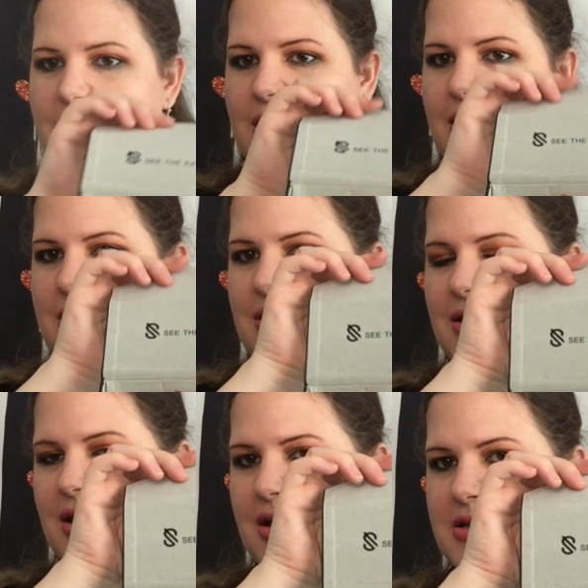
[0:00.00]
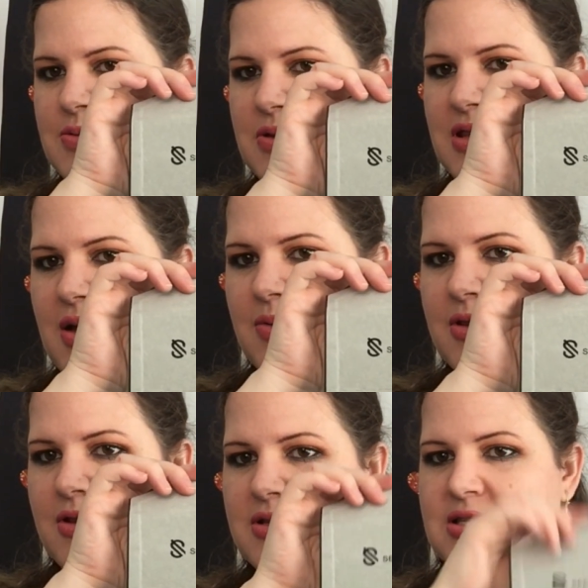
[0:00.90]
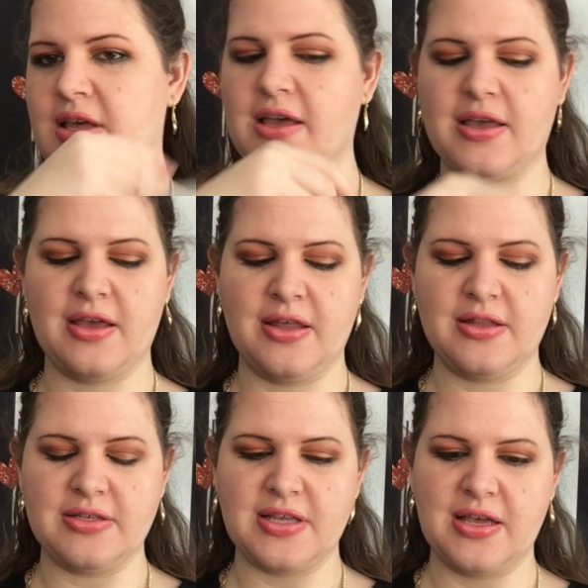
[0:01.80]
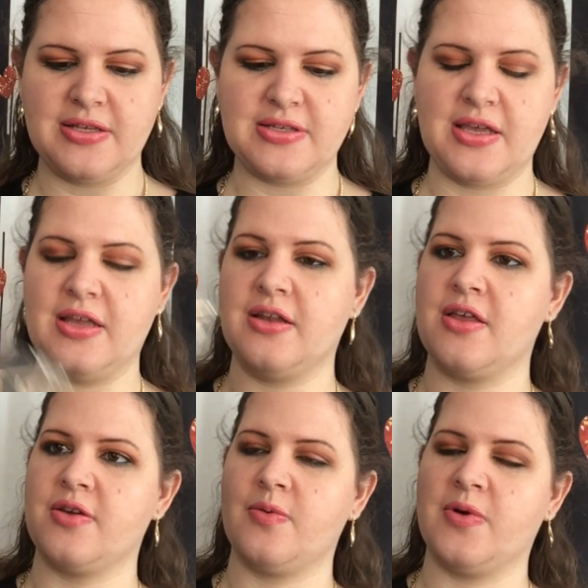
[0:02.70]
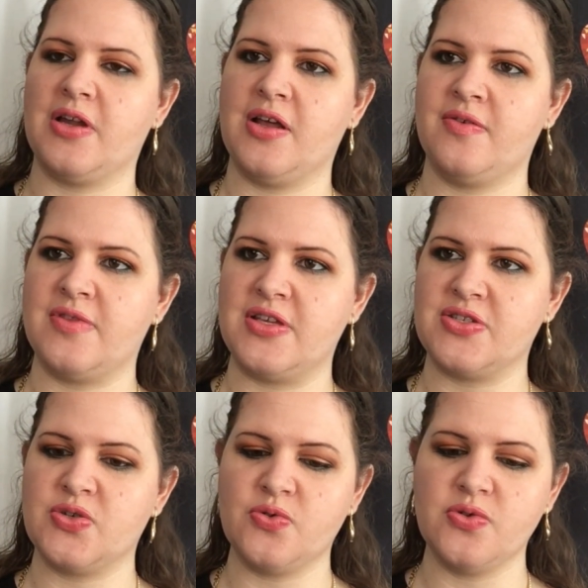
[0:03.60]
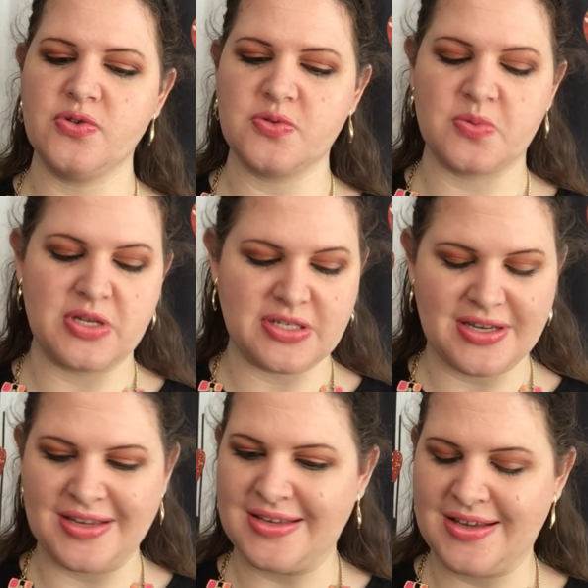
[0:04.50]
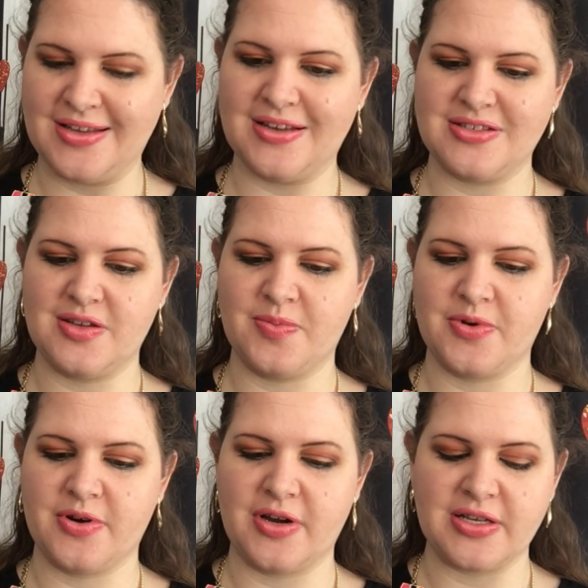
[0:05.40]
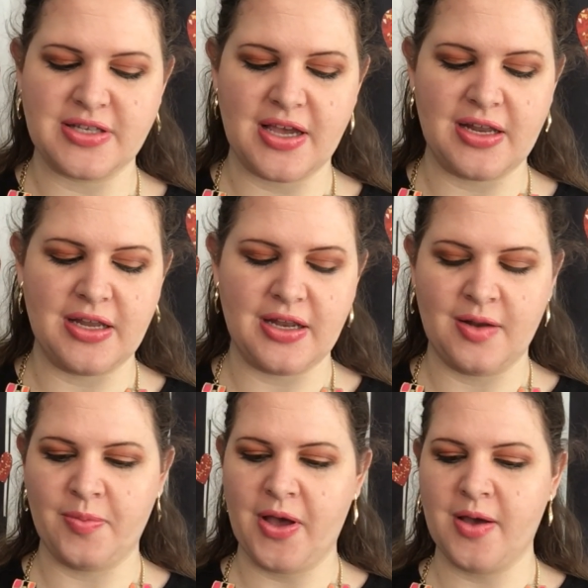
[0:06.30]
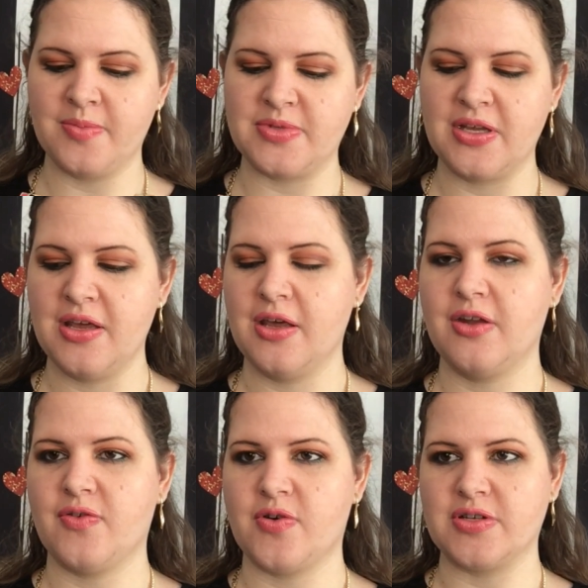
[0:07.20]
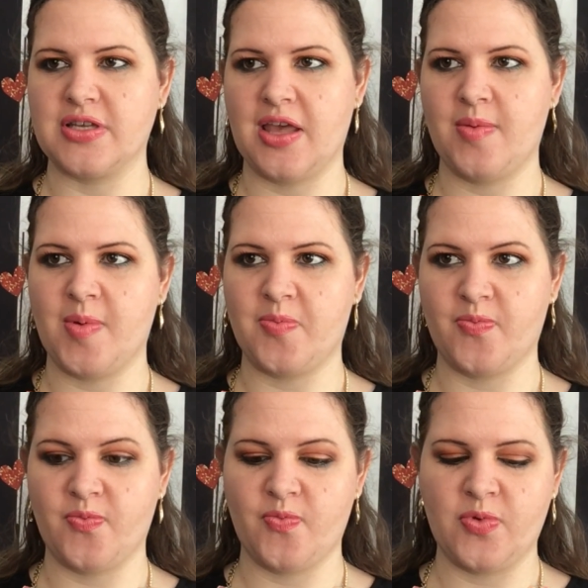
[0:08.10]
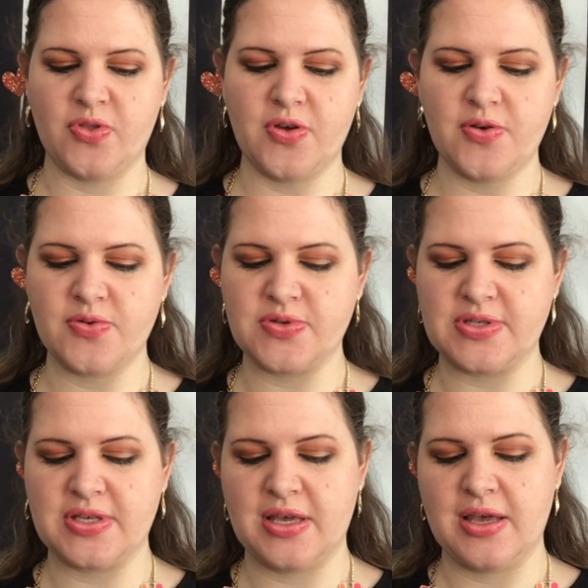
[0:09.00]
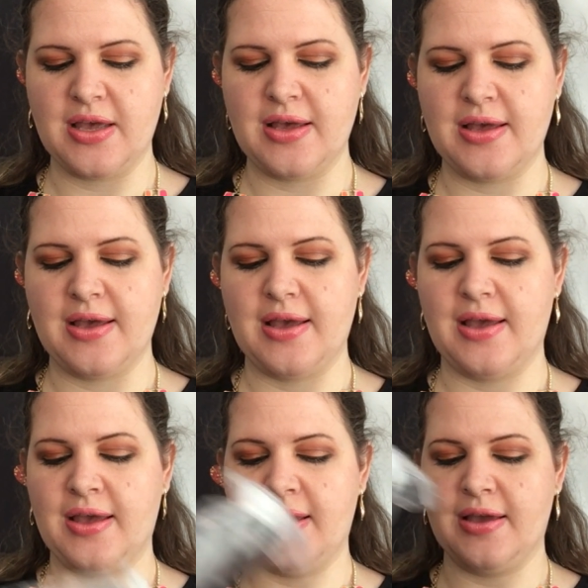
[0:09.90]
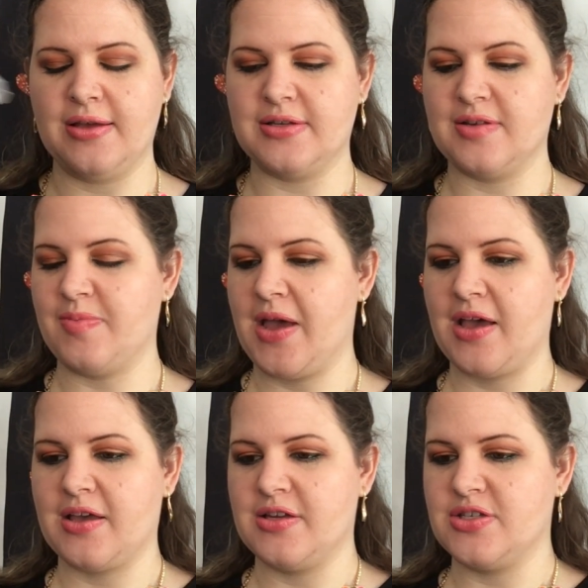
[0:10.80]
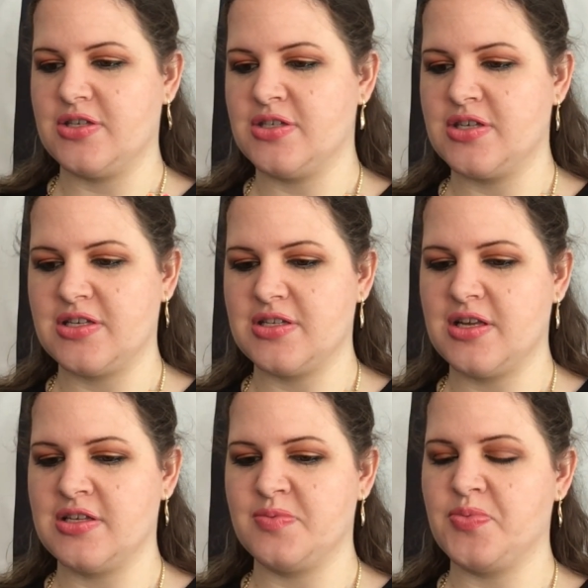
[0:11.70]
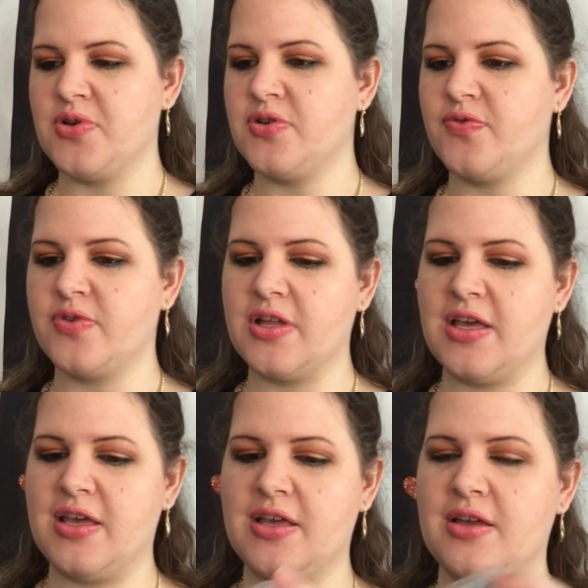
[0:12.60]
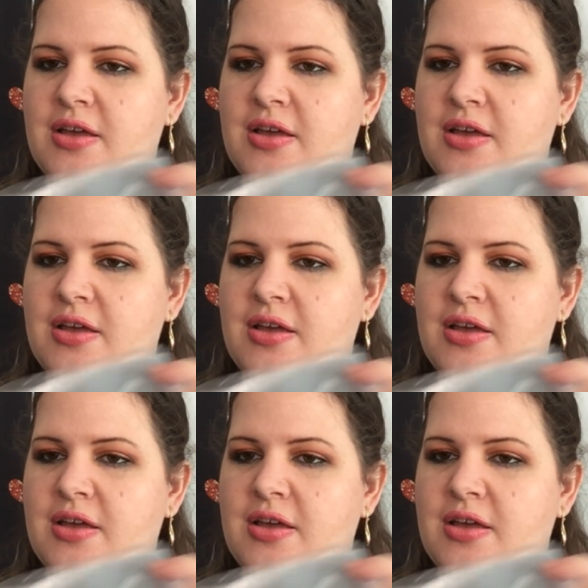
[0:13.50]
And that is what that one looks like. And this has another one of these tools, which again, super excited and pumped. Of course, it came up with those and packaged just as beautifully.